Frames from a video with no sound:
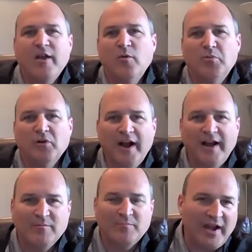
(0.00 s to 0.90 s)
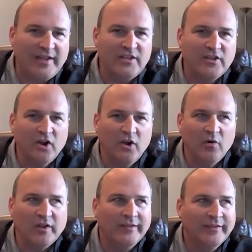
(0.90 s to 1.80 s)
own pride and my
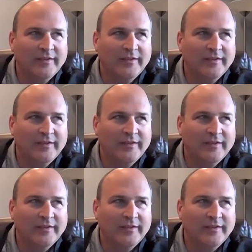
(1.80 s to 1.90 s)
ego and